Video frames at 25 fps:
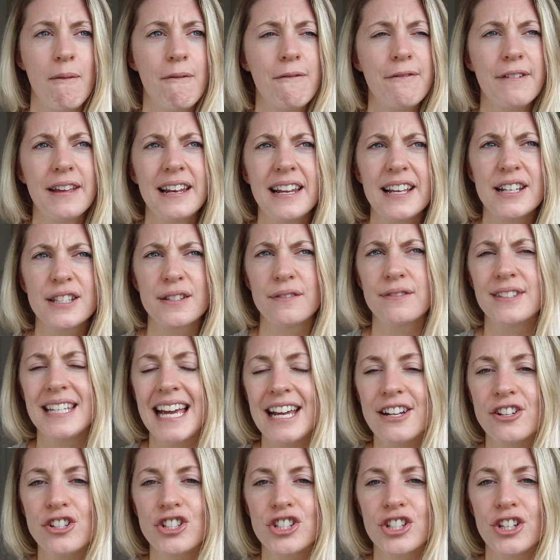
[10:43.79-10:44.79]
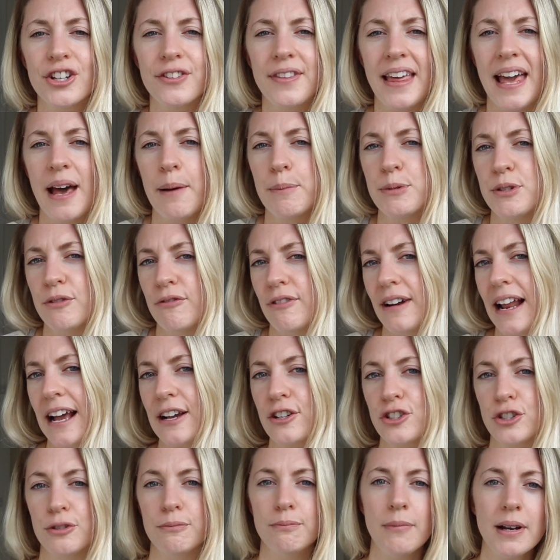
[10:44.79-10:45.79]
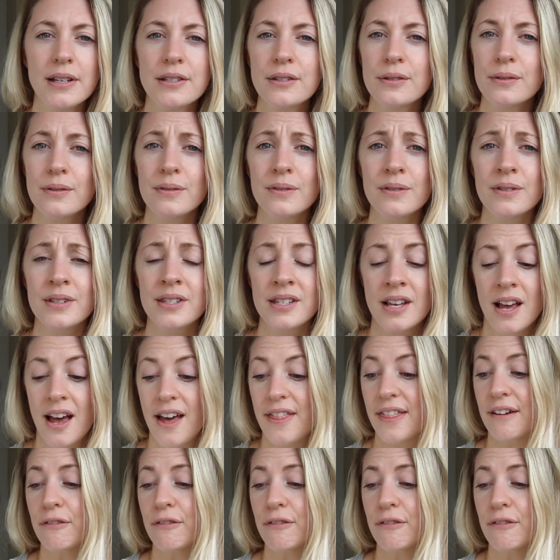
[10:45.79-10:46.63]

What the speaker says: feelings of tension. They help to relax your muscles.